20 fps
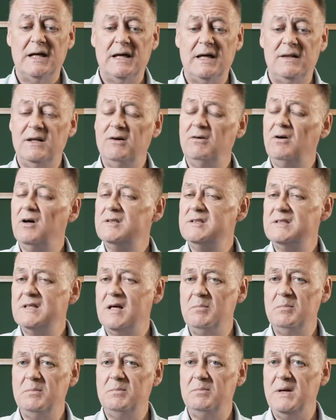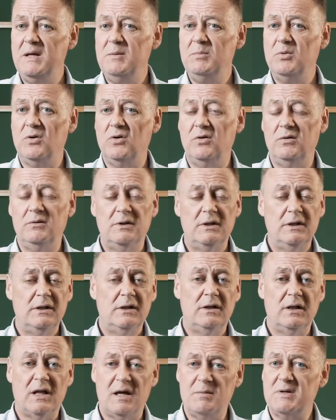and there are some people
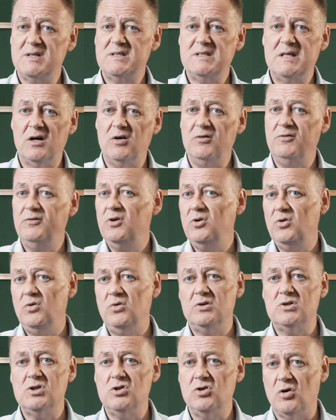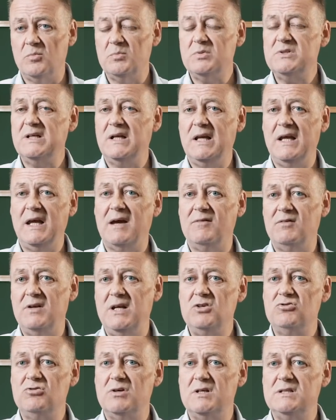like myself who do not particularly have
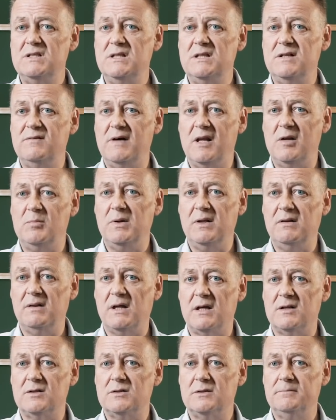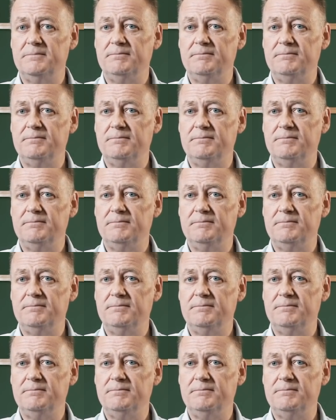an interest in developing that.